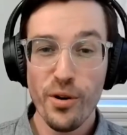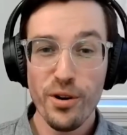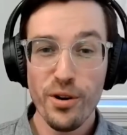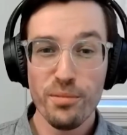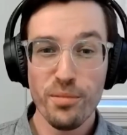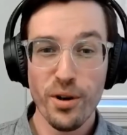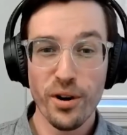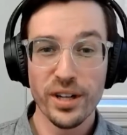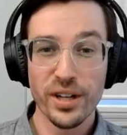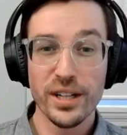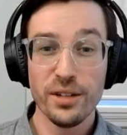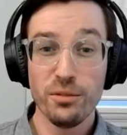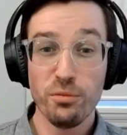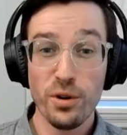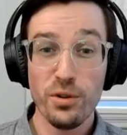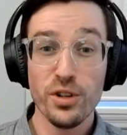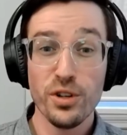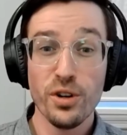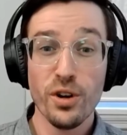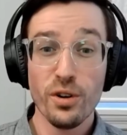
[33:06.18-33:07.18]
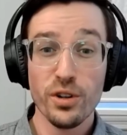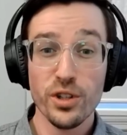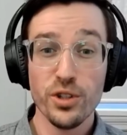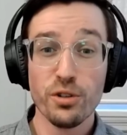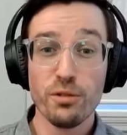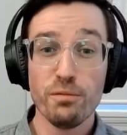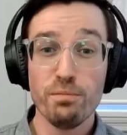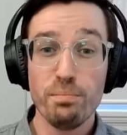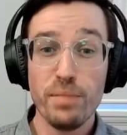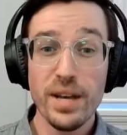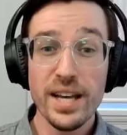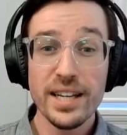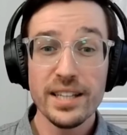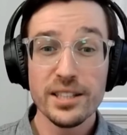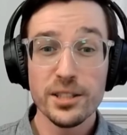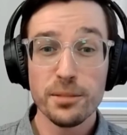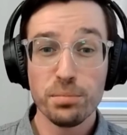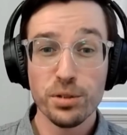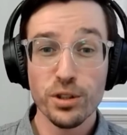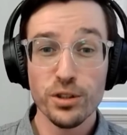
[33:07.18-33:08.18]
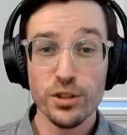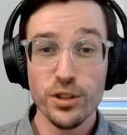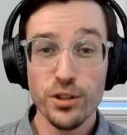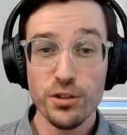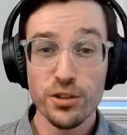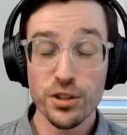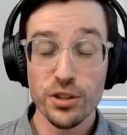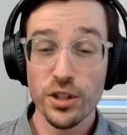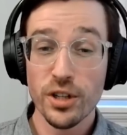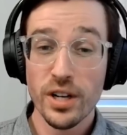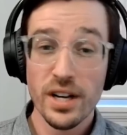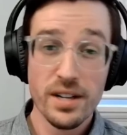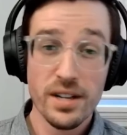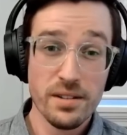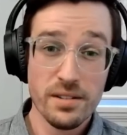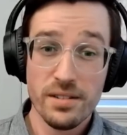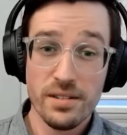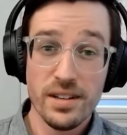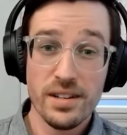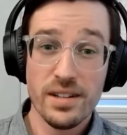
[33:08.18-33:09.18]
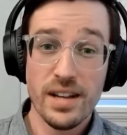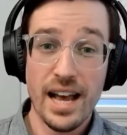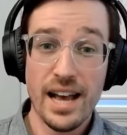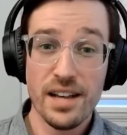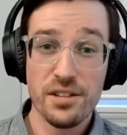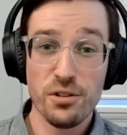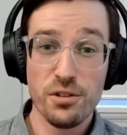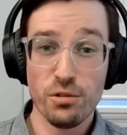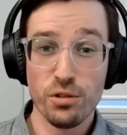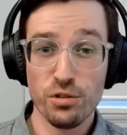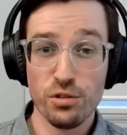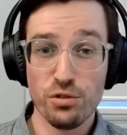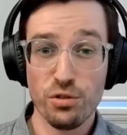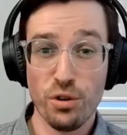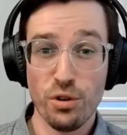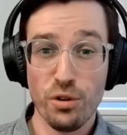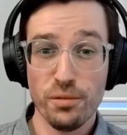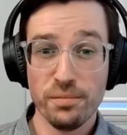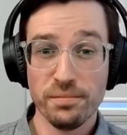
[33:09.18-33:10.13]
oil market when your biggest producer has no control?